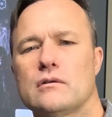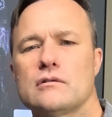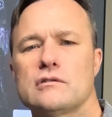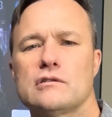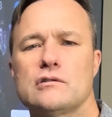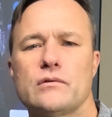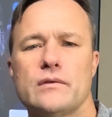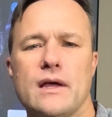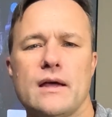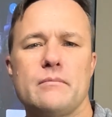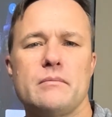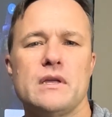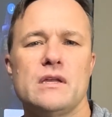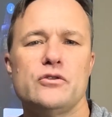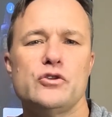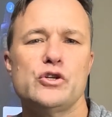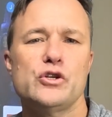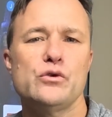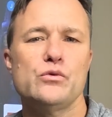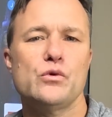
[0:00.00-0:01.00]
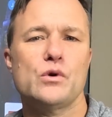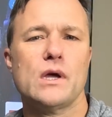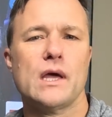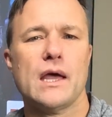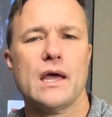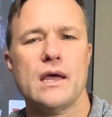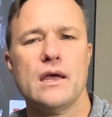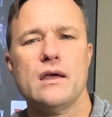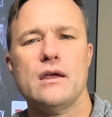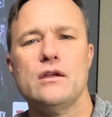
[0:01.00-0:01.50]
So that means you
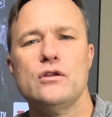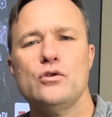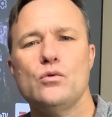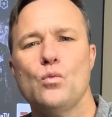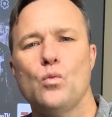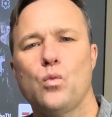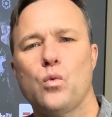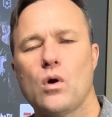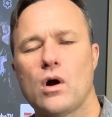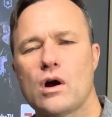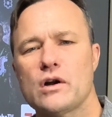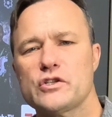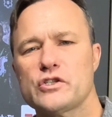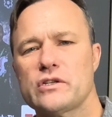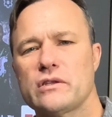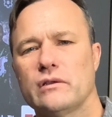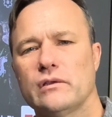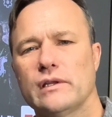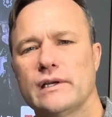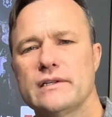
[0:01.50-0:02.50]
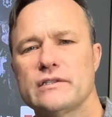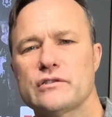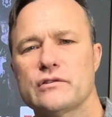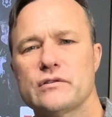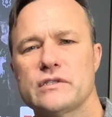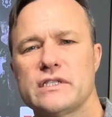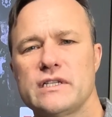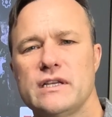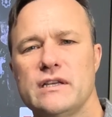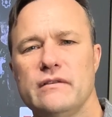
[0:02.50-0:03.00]
can watch the
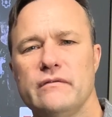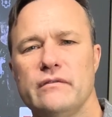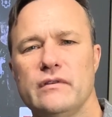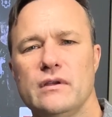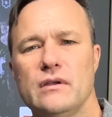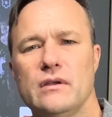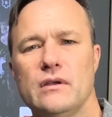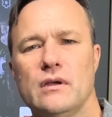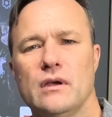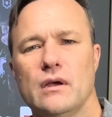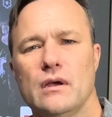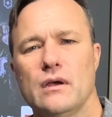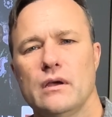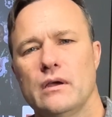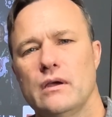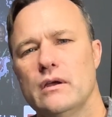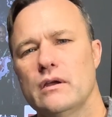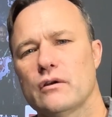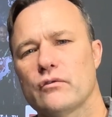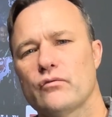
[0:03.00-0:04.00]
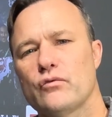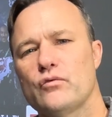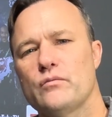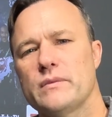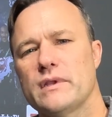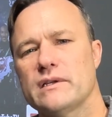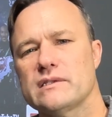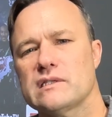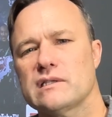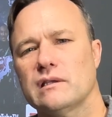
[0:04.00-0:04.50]
laser TV in a
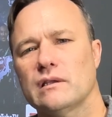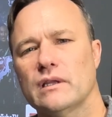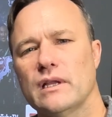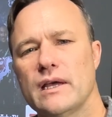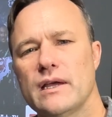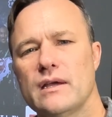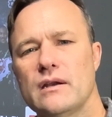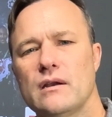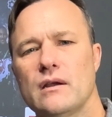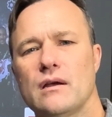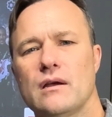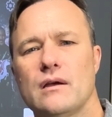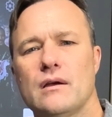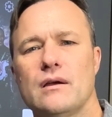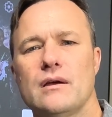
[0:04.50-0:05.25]
room that's lit,